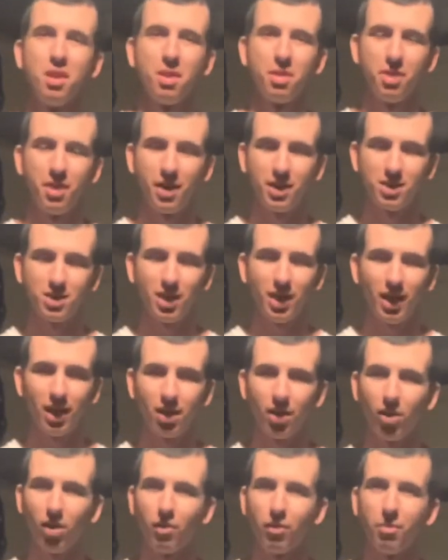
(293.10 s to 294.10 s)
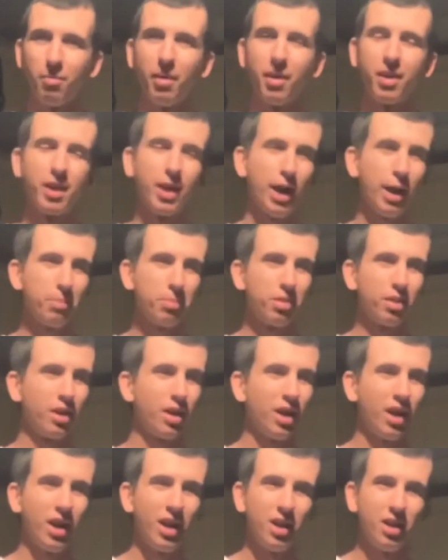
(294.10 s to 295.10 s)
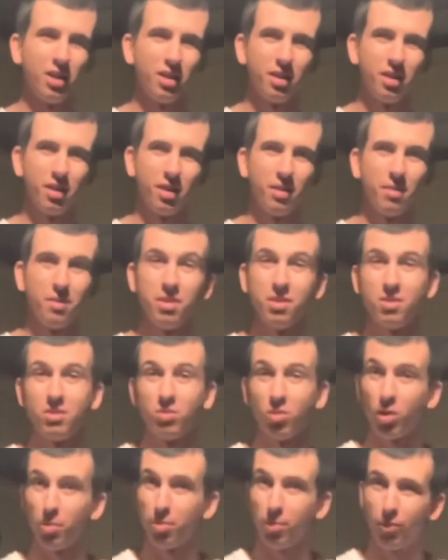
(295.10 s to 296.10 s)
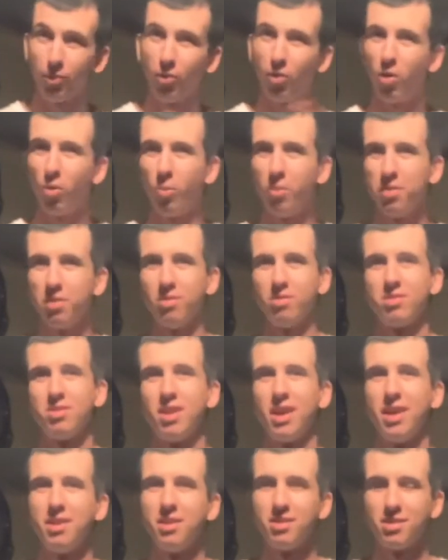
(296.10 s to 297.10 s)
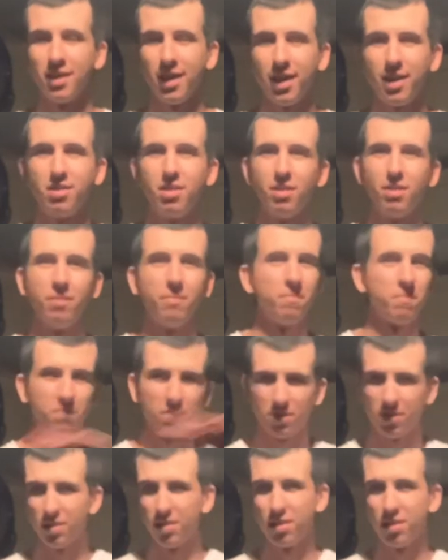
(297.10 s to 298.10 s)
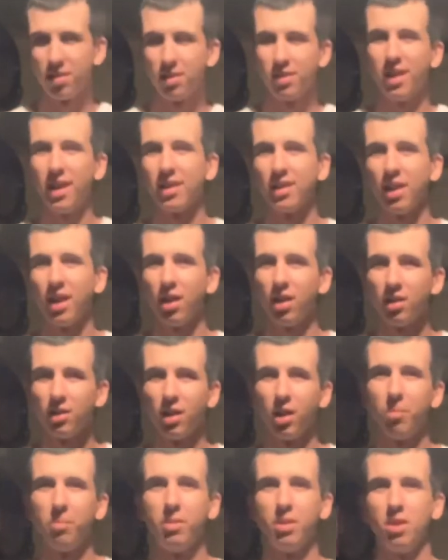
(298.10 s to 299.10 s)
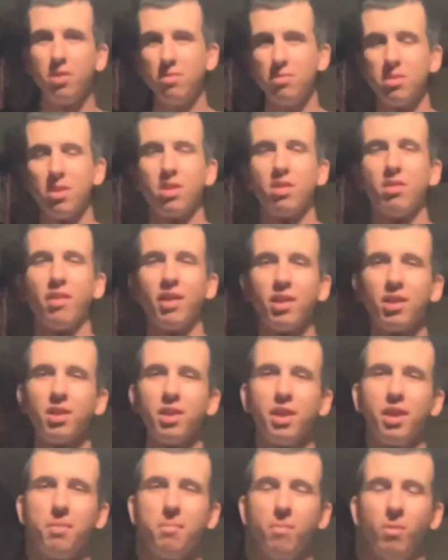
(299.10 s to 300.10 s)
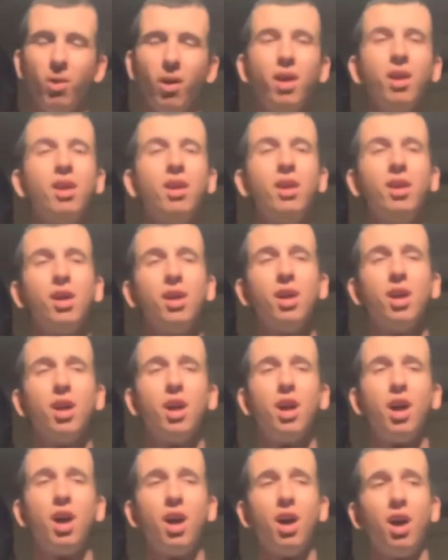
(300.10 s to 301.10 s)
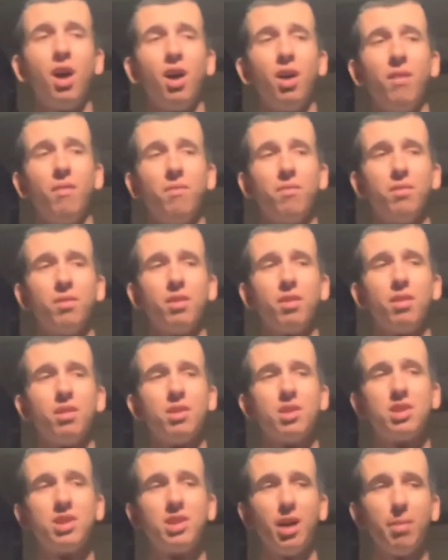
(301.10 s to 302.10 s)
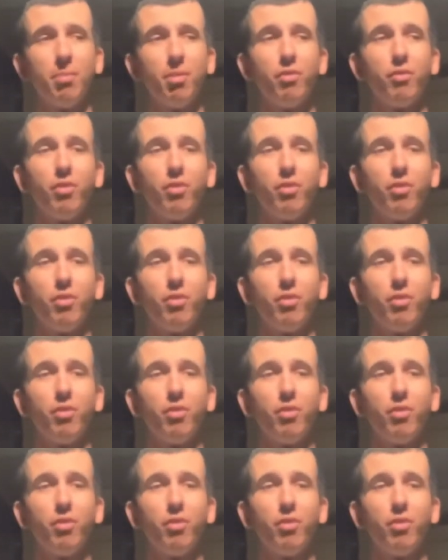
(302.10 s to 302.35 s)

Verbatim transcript: things that I got off of my capture card, this is all before Windows 10 decided to not allow, allow me to use it correctly anymore. Um, some of